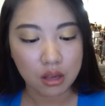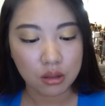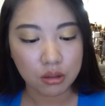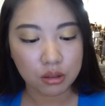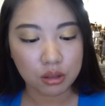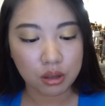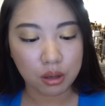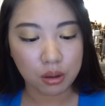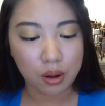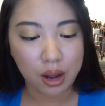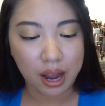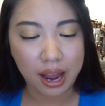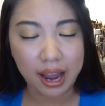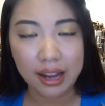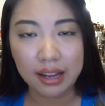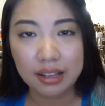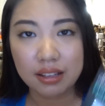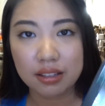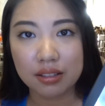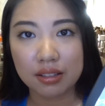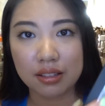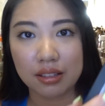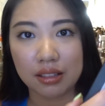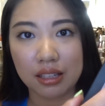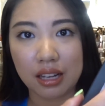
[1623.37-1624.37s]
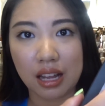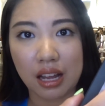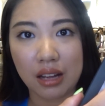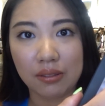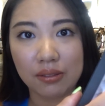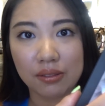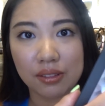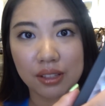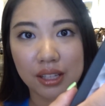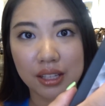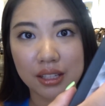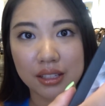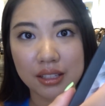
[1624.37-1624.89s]
so i just
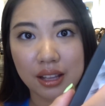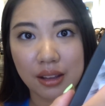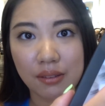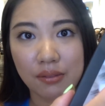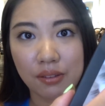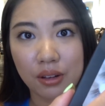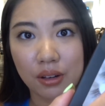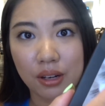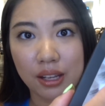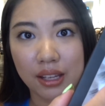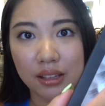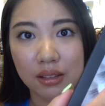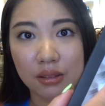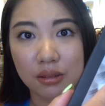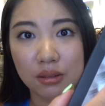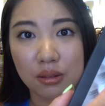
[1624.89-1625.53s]
love these i feel like